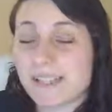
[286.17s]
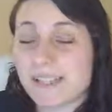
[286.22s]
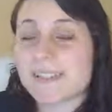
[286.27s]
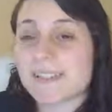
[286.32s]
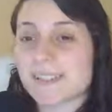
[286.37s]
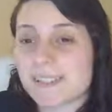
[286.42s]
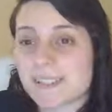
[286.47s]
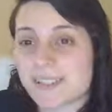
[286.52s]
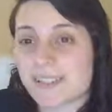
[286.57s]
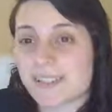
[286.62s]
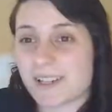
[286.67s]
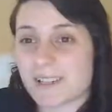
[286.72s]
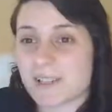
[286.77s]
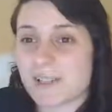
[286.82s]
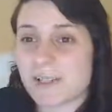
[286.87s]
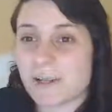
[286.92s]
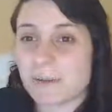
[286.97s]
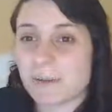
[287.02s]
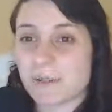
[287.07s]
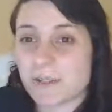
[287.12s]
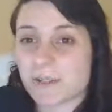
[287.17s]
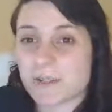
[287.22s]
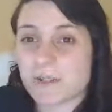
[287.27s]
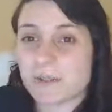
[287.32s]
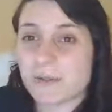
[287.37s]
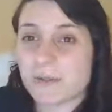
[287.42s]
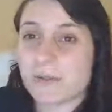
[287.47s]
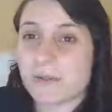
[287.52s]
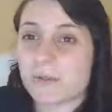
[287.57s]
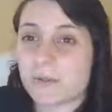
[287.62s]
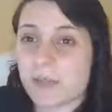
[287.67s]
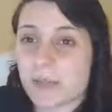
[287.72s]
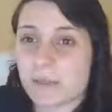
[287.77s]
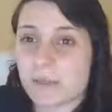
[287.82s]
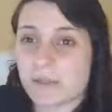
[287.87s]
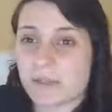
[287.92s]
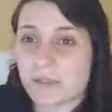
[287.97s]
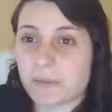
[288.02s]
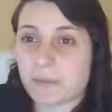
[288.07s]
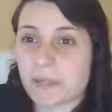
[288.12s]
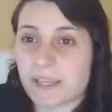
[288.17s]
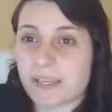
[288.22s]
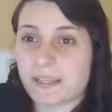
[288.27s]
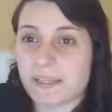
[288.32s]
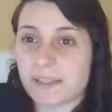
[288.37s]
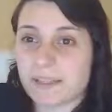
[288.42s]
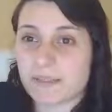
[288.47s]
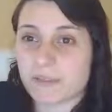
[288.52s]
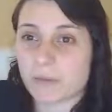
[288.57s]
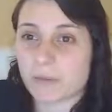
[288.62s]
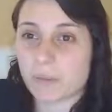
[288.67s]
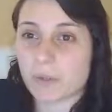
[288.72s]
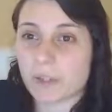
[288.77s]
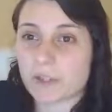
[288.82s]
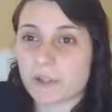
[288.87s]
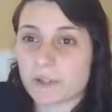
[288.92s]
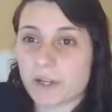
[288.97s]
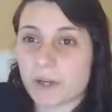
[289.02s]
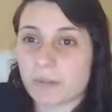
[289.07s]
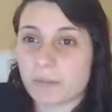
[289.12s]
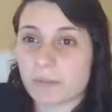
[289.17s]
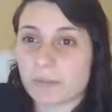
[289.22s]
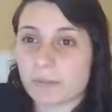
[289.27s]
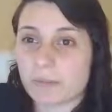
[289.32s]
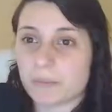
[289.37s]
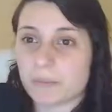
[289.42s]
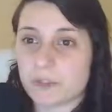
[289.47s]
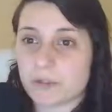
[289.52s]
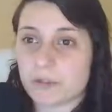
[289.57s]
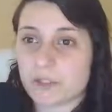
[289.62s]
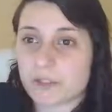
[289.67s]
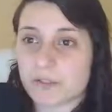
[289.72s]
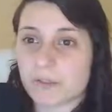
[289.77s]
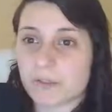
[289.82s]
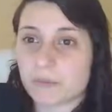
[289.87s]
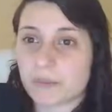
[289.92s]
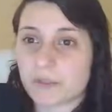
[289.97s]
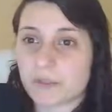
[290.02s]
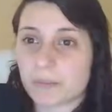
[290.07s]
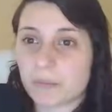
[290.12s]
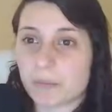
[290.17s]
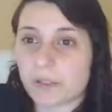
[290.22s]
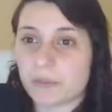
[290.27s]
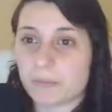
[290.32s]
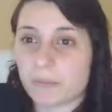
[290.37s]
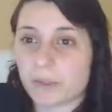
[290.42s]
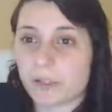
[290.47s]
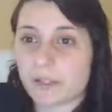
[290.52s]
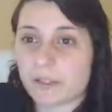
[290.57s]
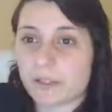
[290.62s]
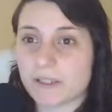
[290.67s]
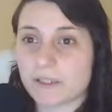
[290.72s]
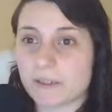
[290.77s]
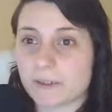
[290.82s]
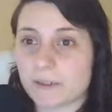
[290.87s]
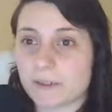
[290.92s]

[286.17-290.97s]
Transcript: section I want to show you of Gamestar Mechanic is the workshop, which you get to with this button right here.